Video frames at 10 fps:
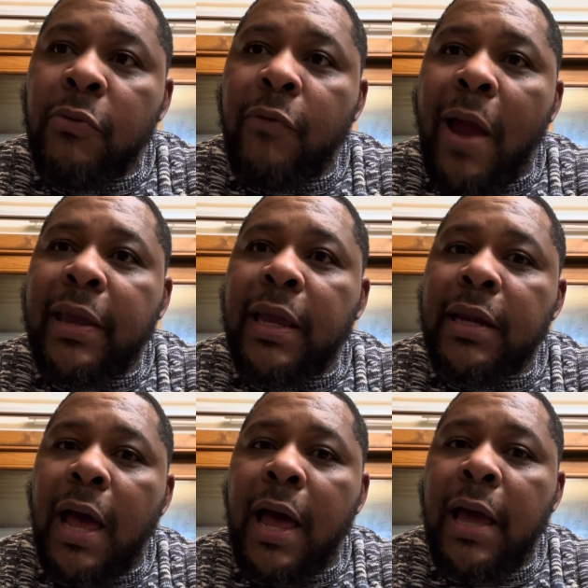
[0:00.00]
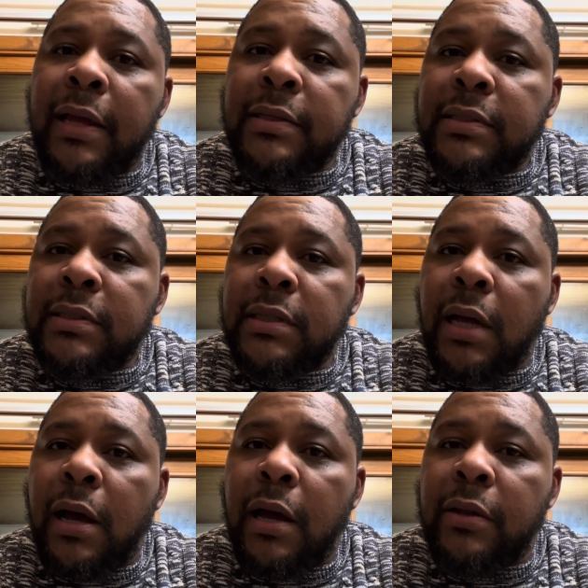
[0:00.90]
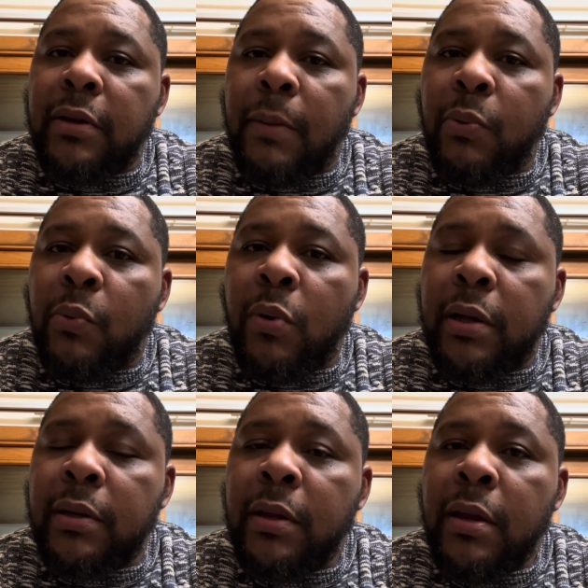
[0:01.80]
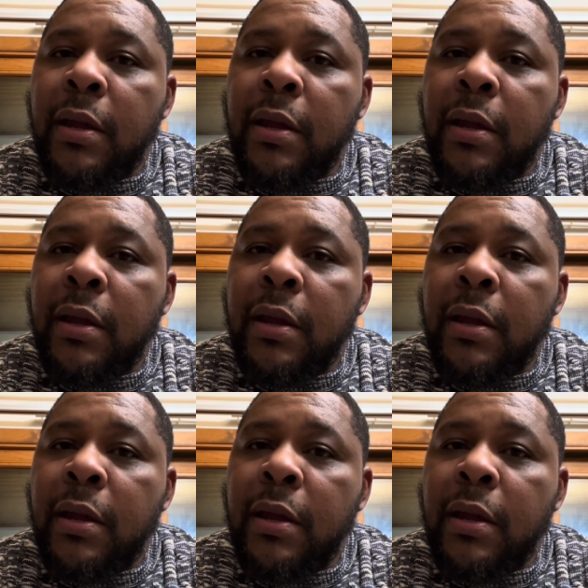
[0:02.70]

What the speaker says: recognize number one,